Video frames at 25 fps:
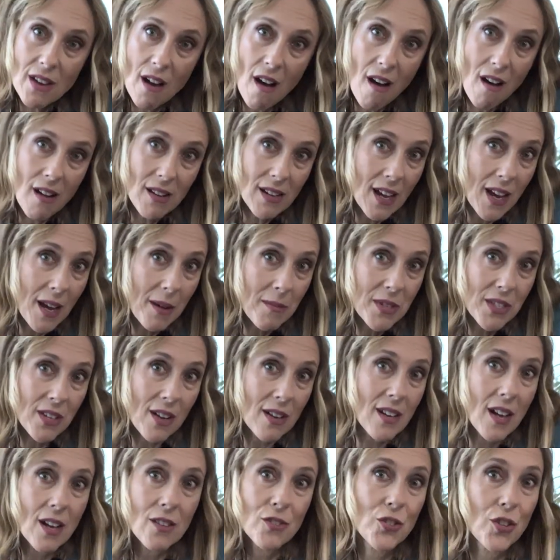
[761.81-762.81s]
on Amazon.
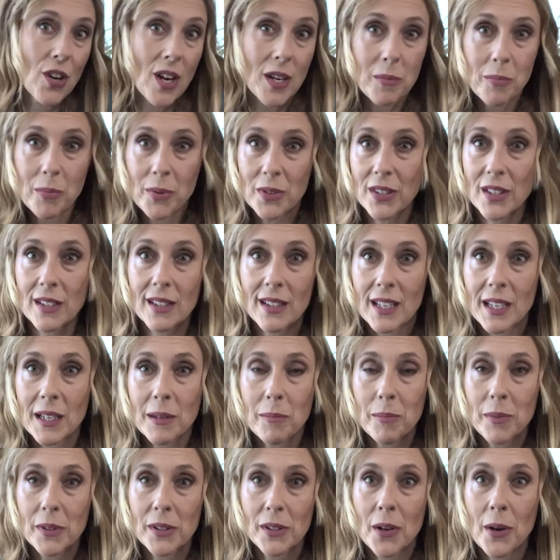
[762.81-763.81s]
I'll try to put the link
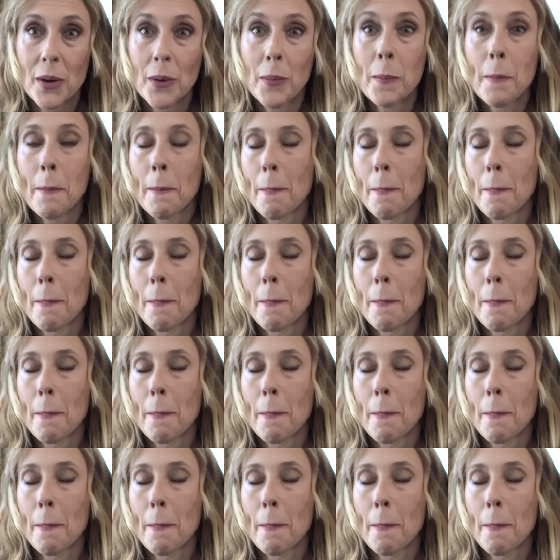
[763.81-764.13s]
below.